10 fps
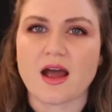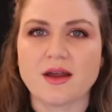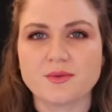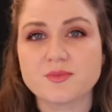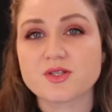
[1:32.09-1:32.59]

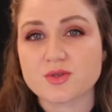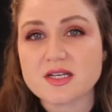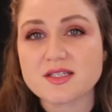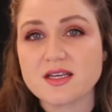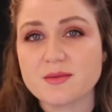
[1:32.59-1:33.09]
I'm
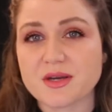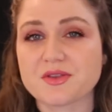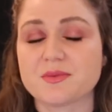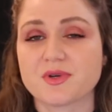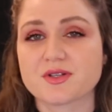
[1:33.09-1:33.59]
stressing
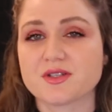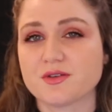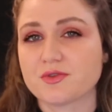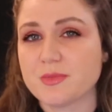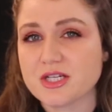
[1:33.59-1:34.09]
about the personal
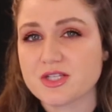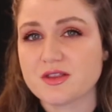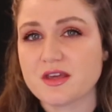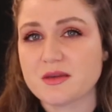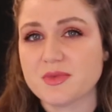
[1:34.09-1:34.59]
information
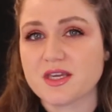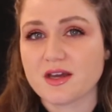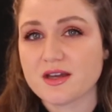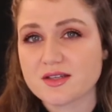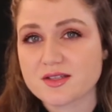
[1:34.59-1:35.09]
thing
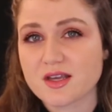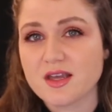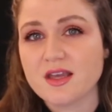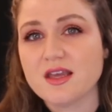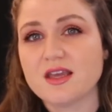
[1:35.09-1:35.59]
because
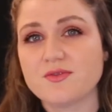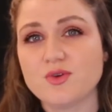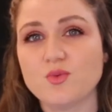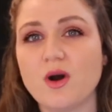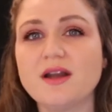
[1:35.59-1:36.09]
if
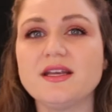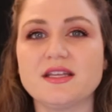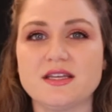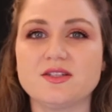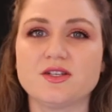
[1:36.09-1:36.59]
you want an
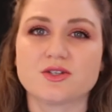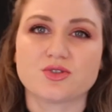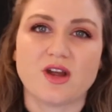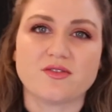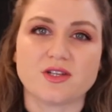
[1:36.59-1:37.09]
easier
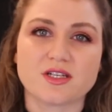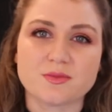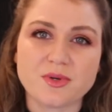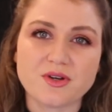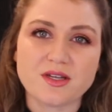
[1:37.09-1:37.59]
travel
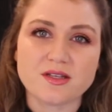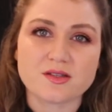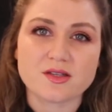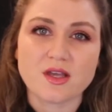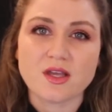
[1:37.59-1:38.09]

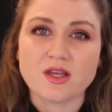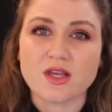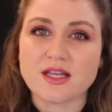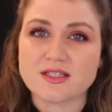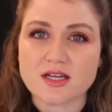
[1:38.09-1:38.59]
experience,
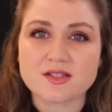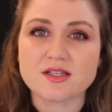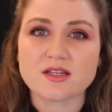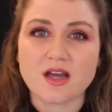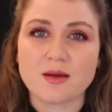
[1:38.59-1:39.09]
it
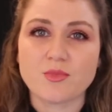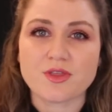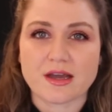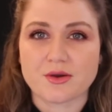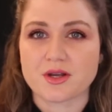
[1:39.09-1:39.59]
doesn't come
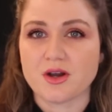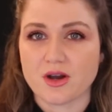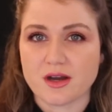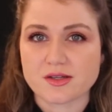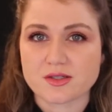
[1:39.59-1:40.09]
without a
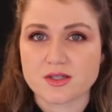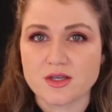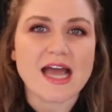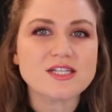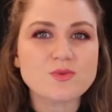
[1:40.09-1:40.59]
cost.
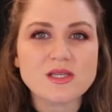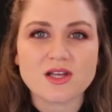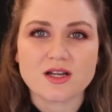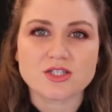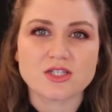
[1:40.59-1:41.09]
As we
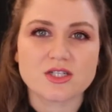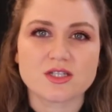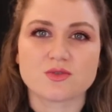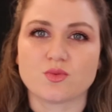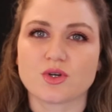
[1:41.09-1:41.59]
launch into
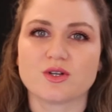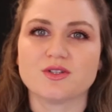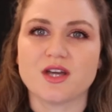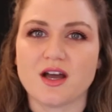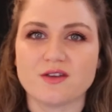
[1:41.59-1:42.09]
this
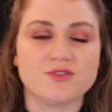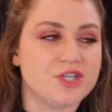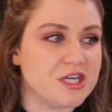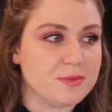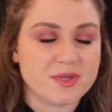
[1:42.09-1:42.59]
world of
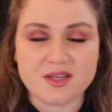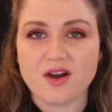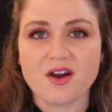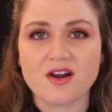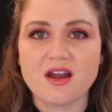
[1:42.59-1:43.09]

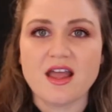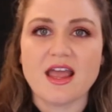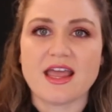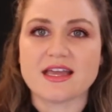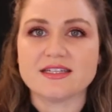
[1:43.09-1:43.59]
GDPR
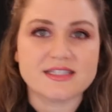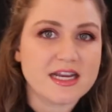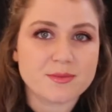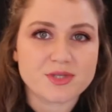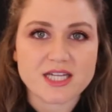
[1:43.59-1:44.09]
and
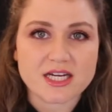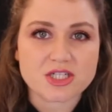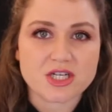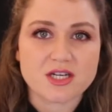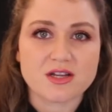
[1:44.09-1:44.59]
data
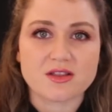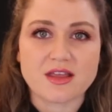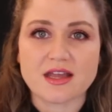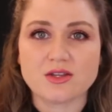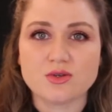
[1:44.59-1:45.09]
protection,
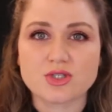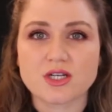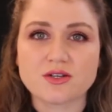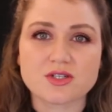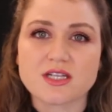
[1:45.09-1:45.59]
that you
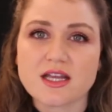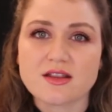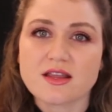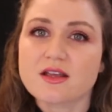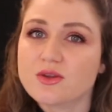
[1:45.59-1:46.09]
should
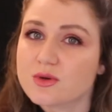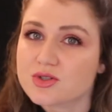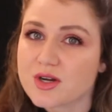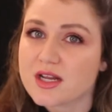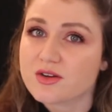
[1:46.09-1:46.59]
understand that you are
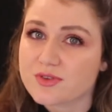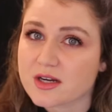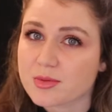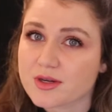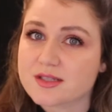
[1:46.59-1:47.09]
trading your
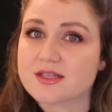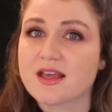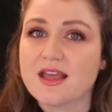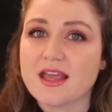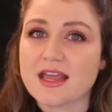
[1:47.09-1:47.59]
fingerprints
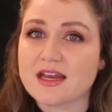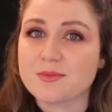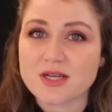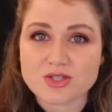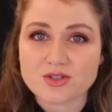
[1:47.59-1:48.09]
and
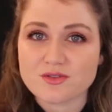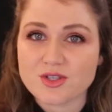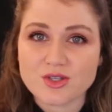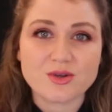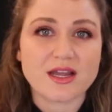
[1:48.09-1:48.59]
a picture of
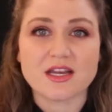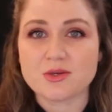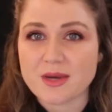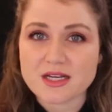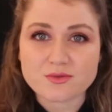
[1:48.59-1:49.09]
you and
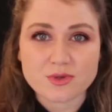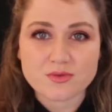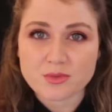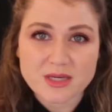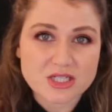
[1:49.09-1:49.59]
your passport
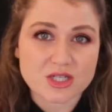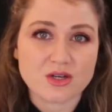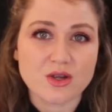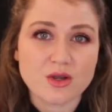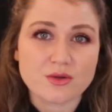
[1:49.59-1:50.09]

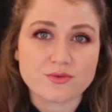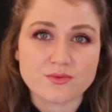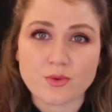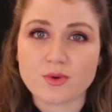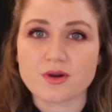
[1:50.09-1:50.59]
information
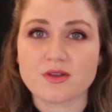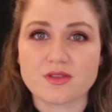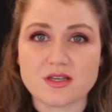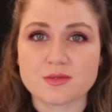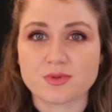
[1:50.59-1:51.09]
for
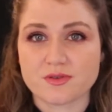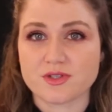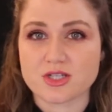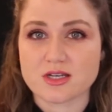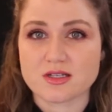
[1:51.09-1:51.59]
these
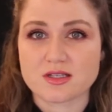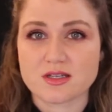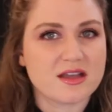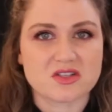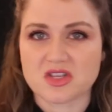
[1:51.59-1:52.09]
privileges.
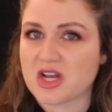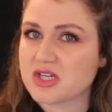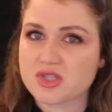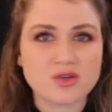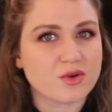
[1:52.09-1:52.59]
As
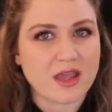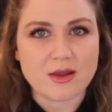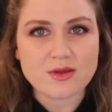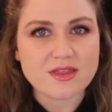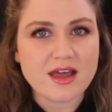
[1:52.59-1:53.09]
long as you're
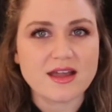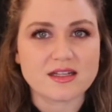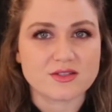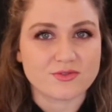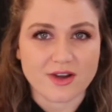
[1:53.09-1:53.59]
okay with that,
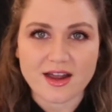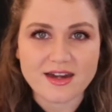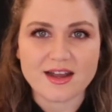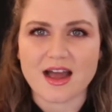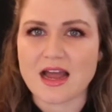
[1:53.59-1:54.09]
it's
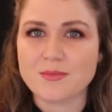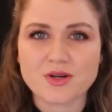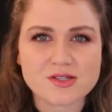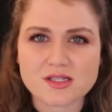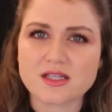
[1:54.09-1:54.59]
fine. I'm
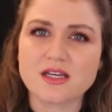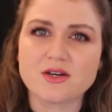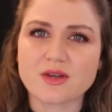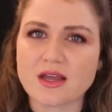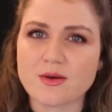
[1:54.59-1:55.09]
personally
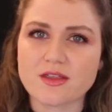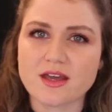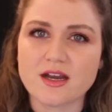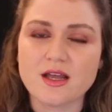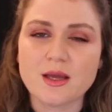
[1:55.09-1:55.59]
okay with
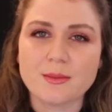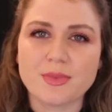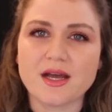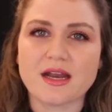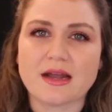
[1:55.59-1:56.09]
it,
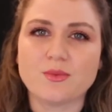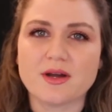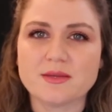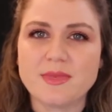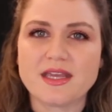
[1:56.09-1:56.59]
but I
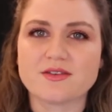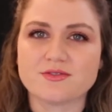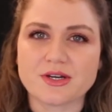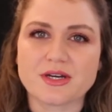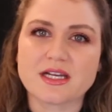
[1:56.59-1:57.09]
wanna make it
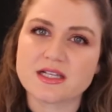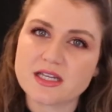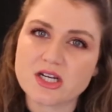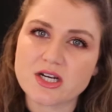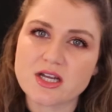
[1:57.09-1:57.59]
very
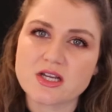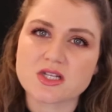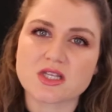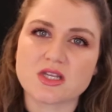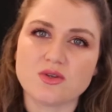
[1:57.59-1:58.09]
clear
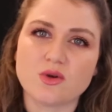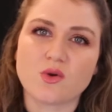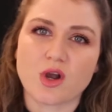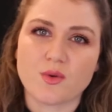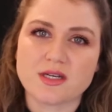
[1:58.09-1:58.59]
so that you
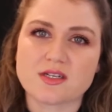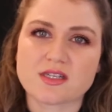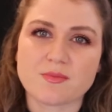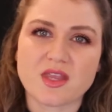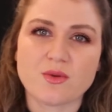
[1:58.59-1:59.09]
don't go into
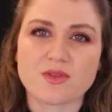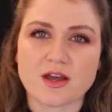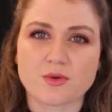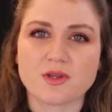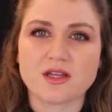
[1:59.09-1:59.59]
something
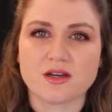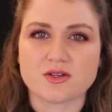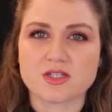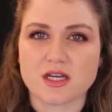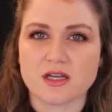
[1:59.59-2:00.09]
without really
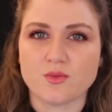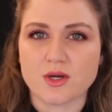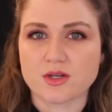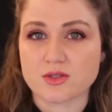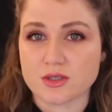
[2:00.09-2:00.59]
understanding
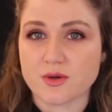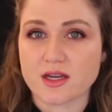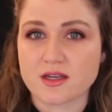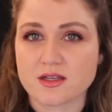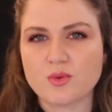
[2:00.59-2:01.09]
what you're
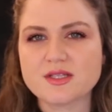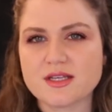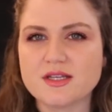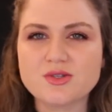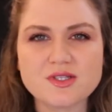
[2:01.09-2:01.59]
doing. What's
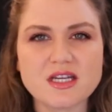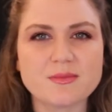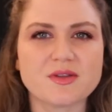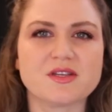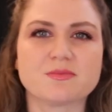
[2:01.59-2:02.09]
interesting
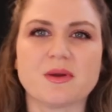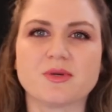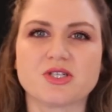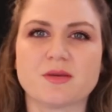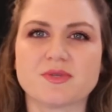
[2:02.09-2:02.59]
about these
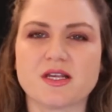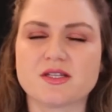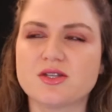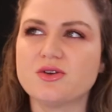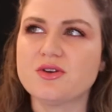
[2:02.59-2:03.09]
memberships
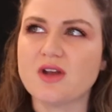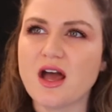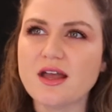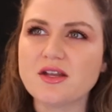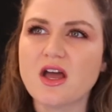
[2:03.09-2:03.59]
they're
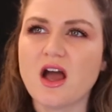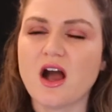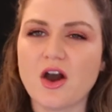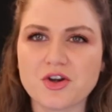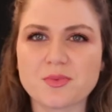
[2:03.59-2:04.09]
not
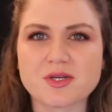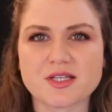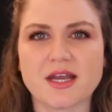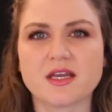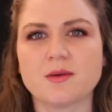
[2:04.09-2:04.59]

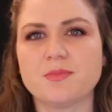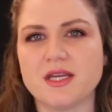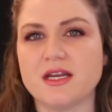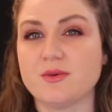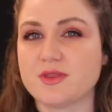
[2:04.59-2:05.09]
100%
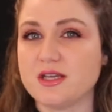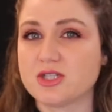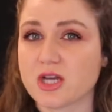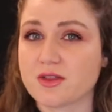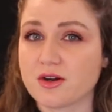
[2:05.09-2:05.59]
competing with
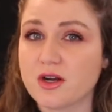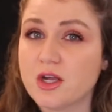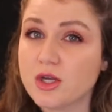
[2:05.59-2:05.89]
each other.